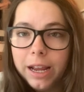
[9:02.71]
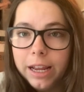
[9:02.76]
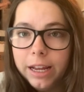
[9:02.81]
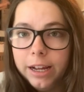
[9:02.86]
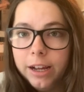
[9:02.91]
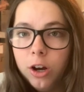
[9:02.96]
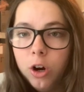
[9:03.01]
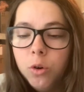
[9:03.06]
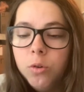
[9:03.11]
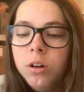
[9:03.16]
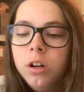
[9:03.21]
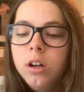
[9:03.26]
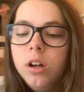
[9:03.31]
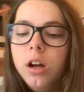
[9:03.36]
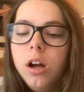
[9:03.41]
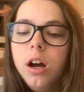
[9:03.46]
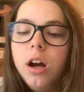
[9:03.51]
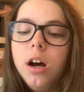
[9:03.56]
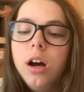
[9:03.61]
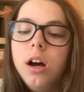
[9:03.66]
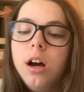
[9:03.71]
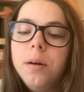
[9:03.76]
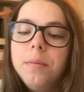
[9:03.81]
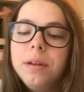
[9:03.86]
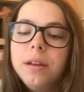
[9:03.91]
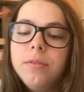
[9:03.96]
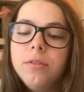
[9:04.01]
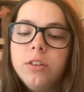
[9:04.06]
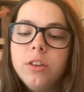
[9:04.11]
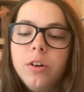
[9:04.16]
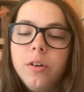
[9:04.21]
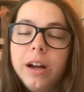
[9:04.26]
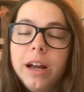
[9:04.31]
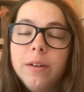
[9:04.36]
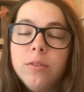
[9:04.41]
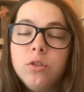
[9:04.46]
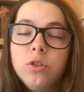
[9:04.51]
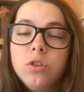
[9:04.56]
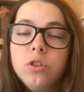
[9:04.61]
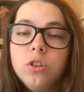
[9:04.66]
can go. Even though I
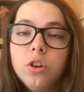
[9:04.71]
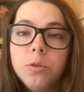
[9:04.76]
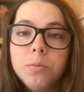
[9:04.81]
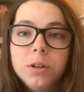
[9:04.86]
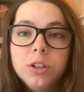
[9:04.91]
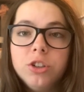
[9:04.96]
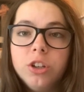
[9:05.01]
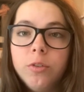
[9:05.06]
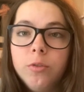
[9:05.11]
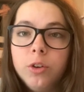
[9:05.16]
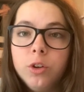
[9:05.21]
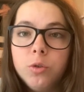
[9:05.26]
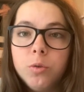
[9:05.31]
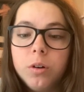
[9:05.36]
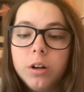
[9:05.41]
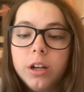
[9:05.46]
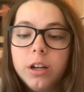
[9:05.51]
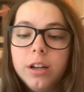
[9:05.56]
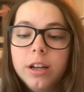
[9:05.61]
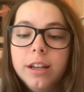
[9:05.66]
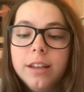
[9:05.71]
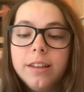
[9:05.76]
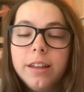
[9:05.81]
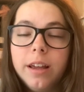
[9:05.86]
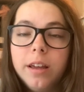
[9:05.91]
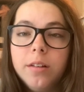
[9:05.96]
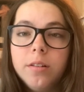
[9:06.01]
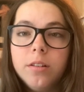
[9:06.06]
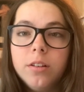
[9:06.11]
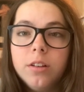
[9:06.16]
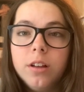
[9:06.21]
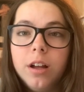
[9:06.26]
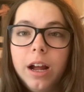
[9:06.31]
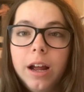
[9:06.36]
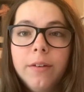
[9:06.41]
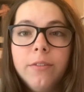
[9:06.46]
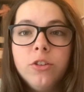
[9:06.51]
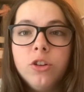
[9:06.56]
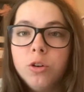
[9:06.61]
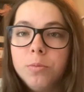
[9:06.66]
have so much inventory, it's like, I
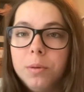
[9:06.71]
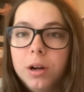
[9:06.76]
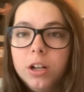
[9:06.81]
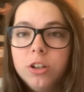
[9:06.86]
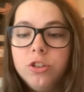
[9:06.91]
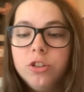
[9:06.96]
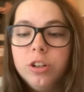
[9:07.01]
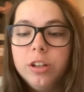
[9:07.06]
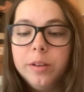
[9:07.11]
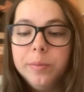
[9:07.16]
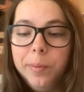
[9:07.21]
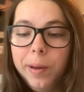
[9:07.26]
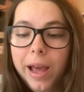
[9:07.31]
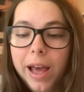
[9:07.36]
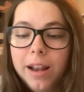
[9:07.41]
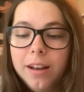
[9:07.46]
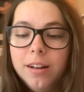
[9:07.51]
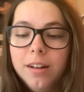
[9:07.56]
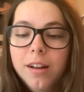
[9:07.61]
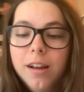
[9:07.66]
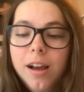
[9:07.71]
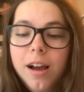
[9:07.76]
have so much, it's bad.